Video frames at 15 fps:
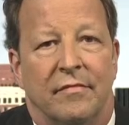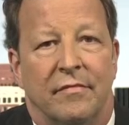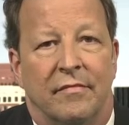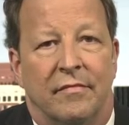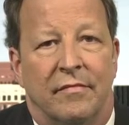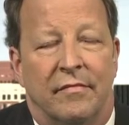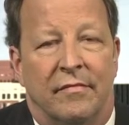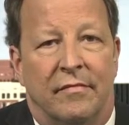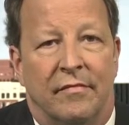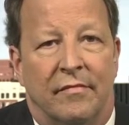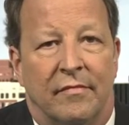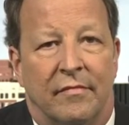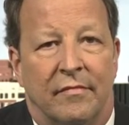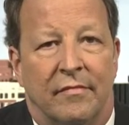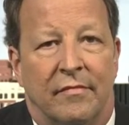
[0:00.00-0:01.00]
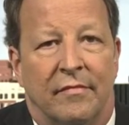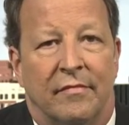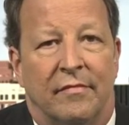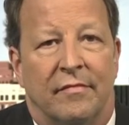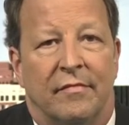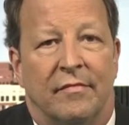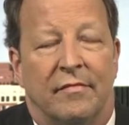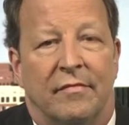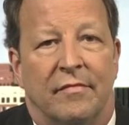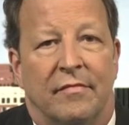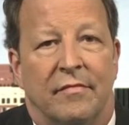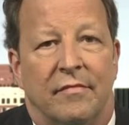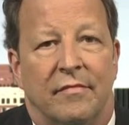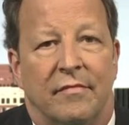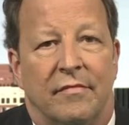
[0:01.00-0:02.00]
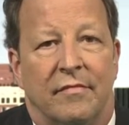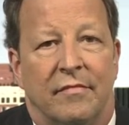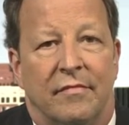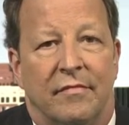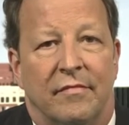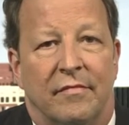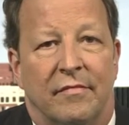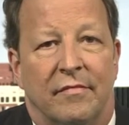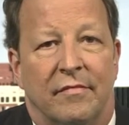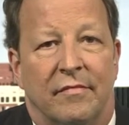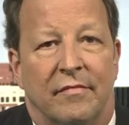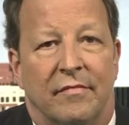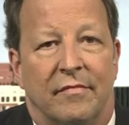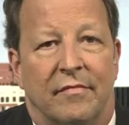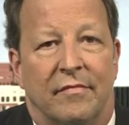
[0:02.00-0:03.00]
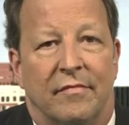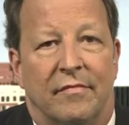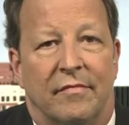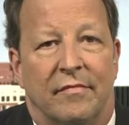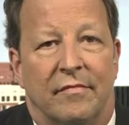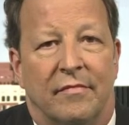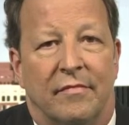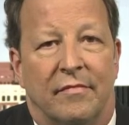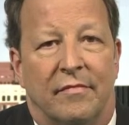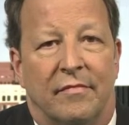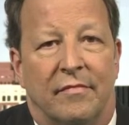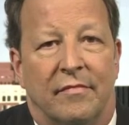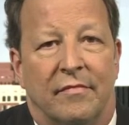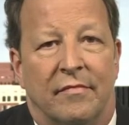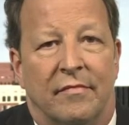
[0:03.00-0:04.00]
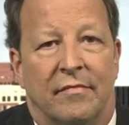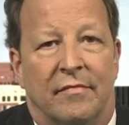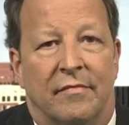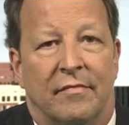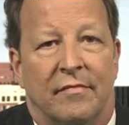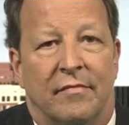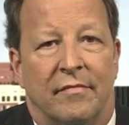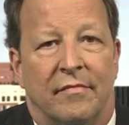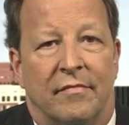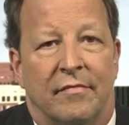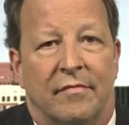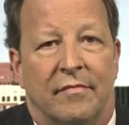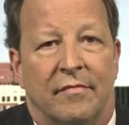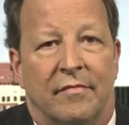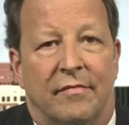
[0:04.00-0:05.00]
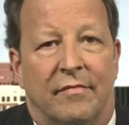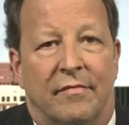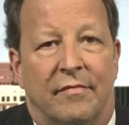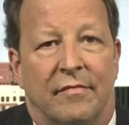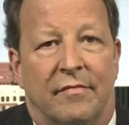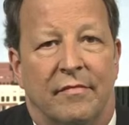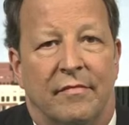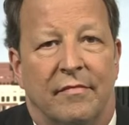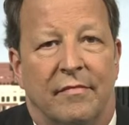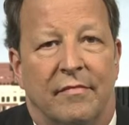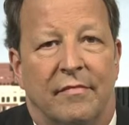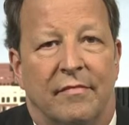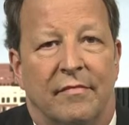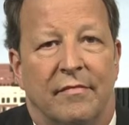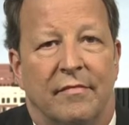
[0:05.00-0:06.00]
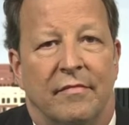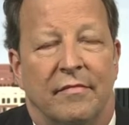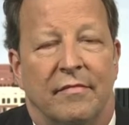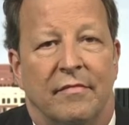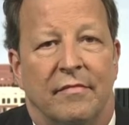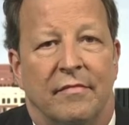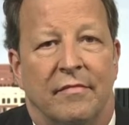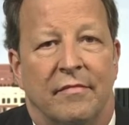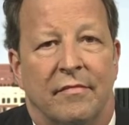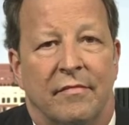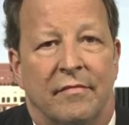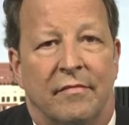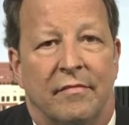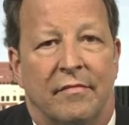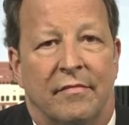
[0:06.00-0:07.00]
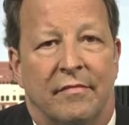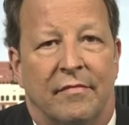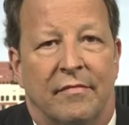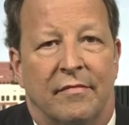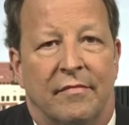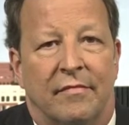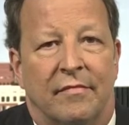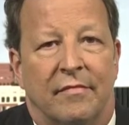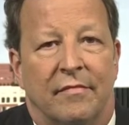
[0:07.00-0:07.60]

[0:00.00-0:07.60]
[no speech]